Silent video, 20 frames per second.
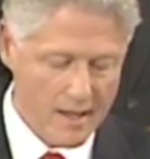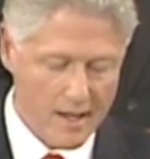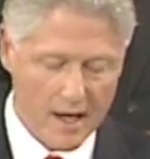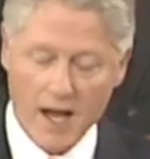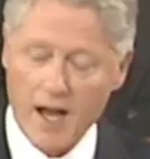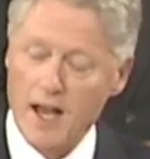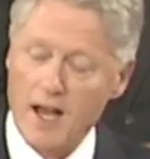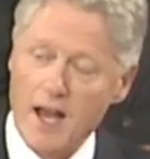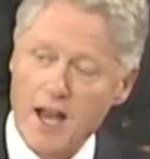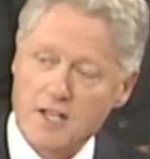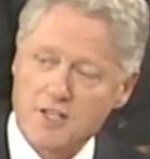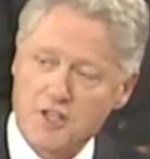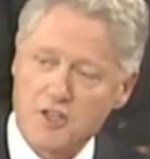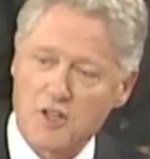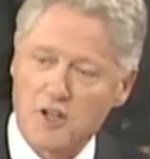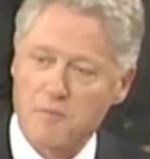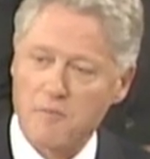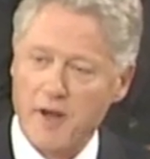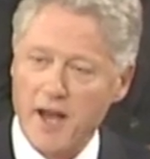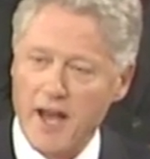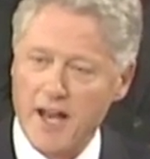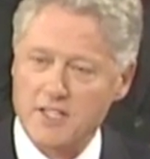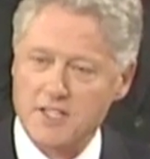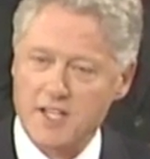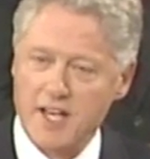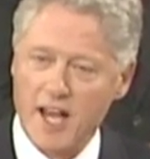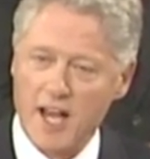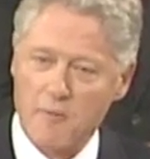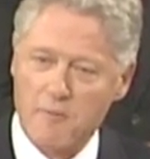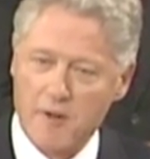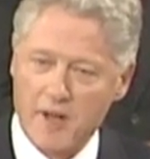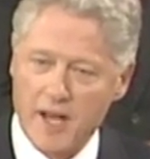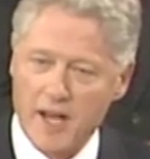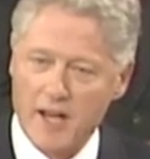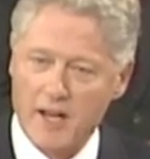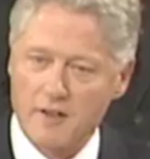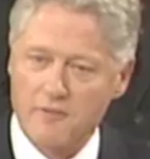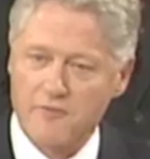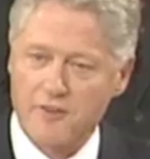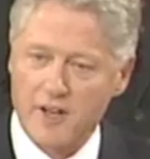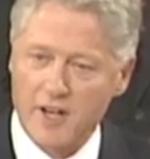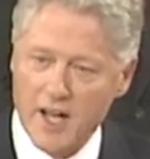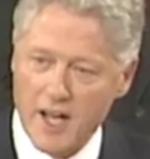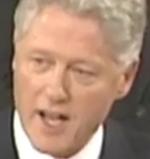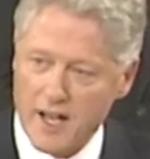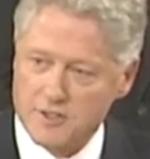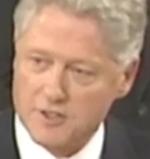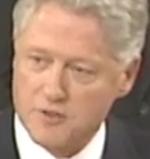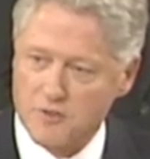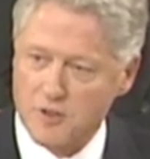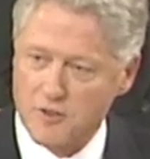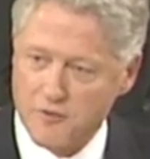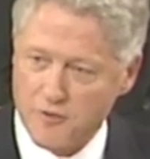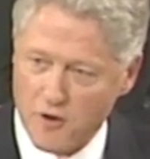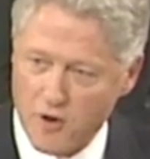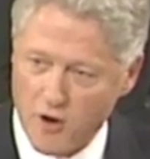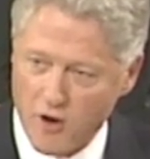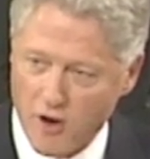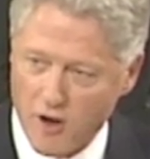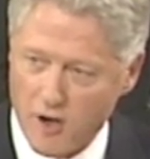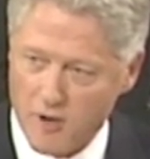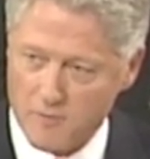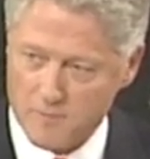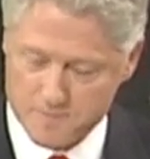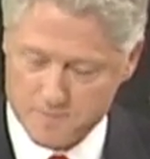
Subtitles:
I ask you to pass campaign finance reform.